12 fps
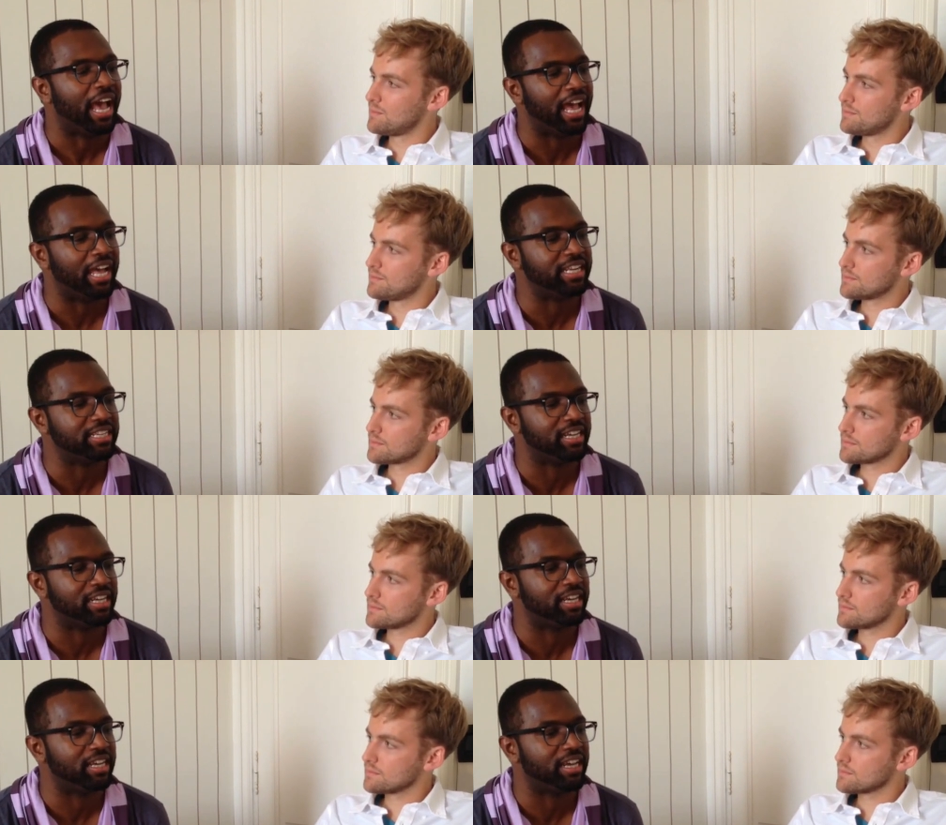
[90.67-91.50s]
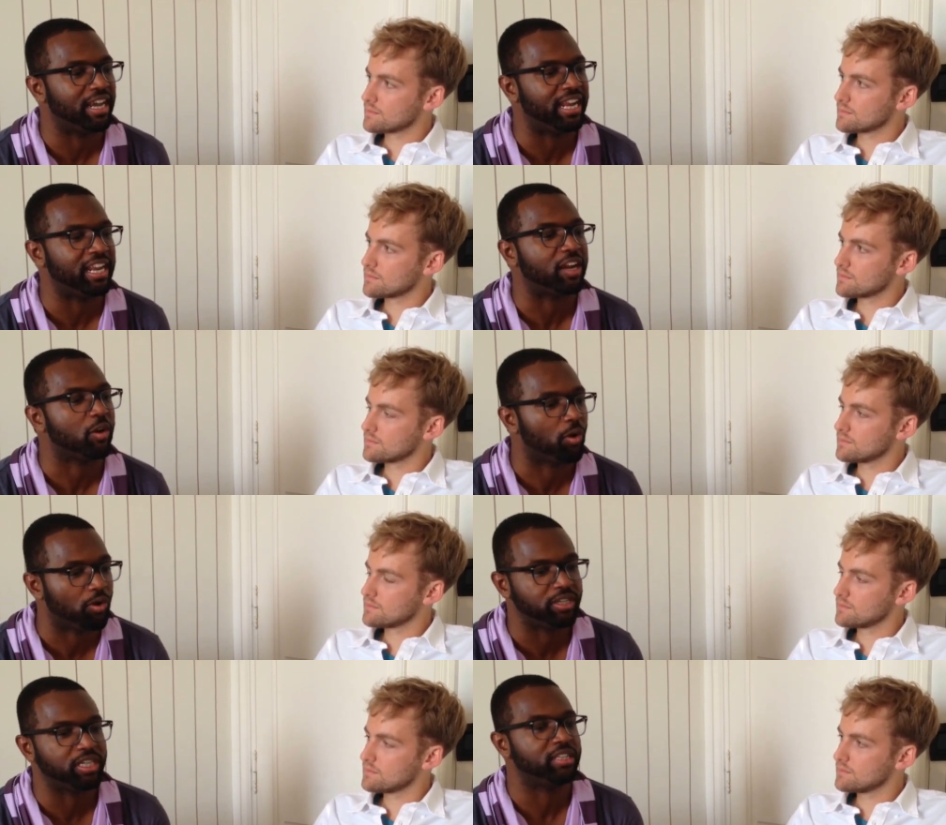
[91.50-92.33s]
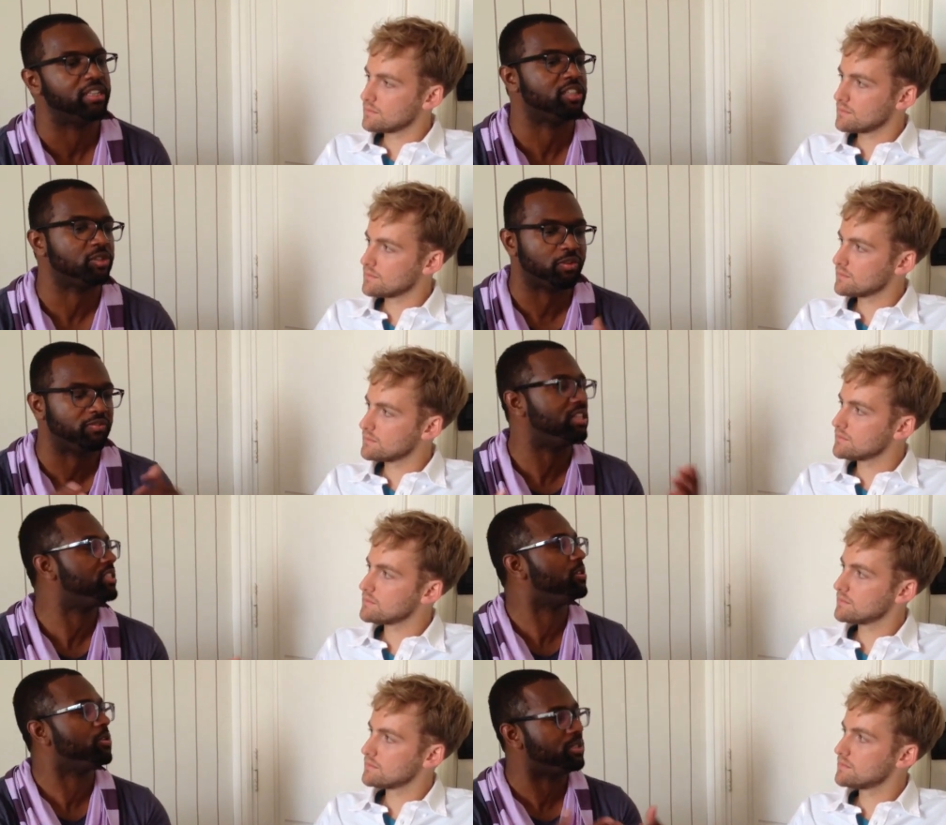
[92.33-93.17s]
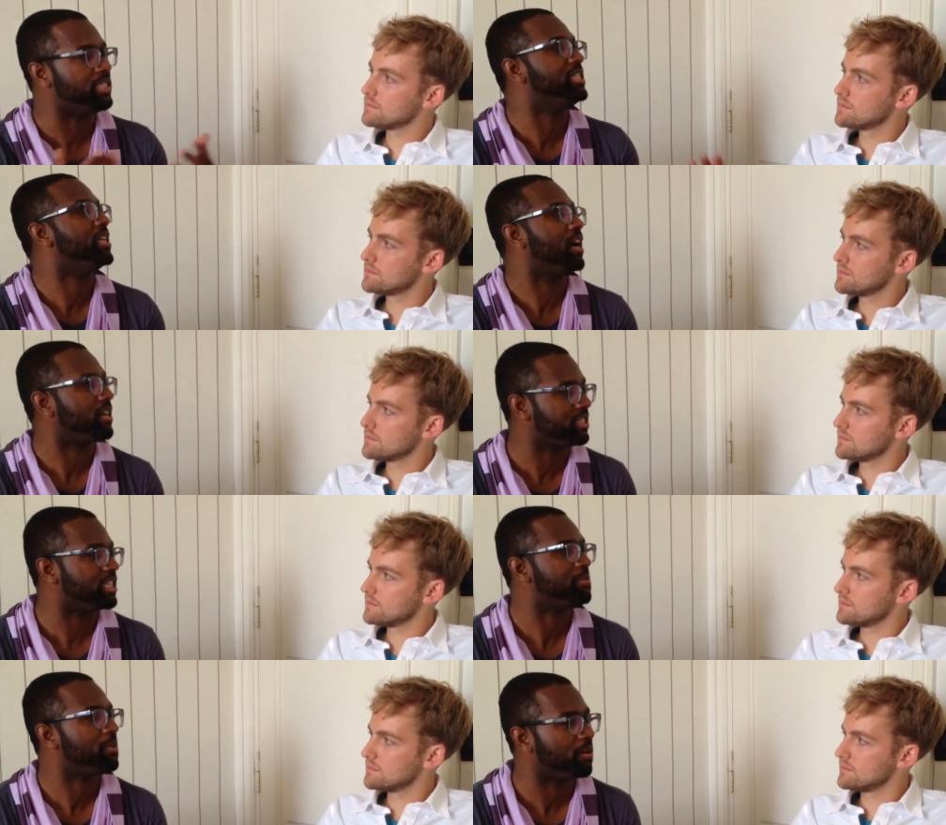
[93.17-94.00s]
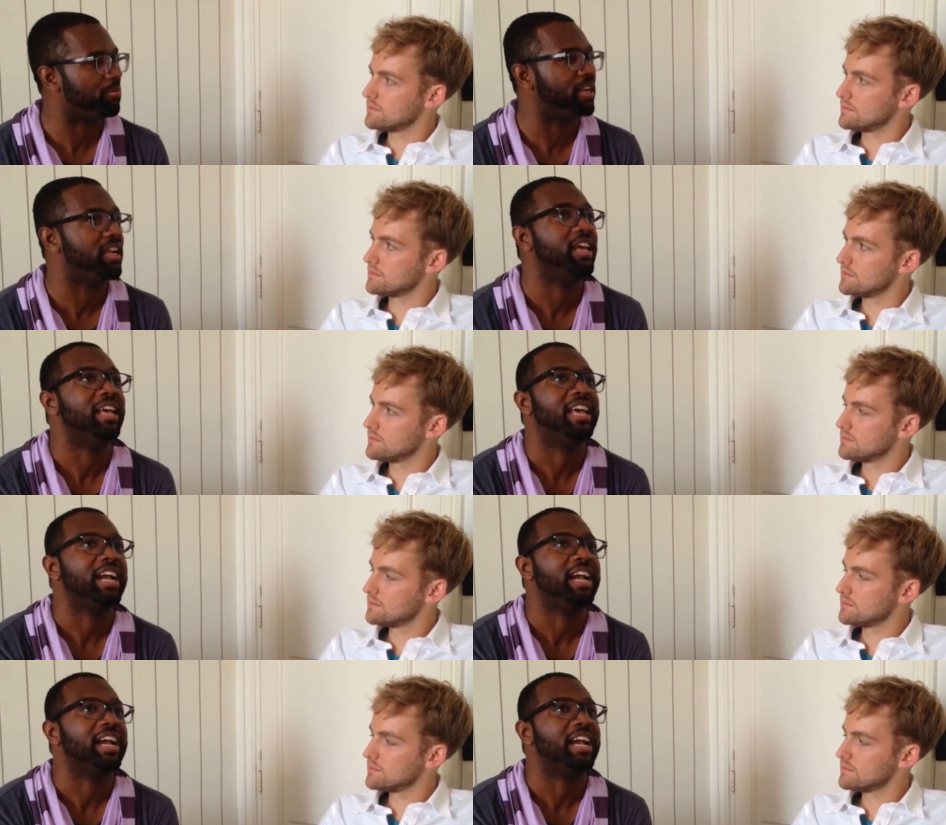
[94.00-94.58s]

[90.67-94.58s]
Speaker 1: And, uh, and I called it this sort of digital detox experiment.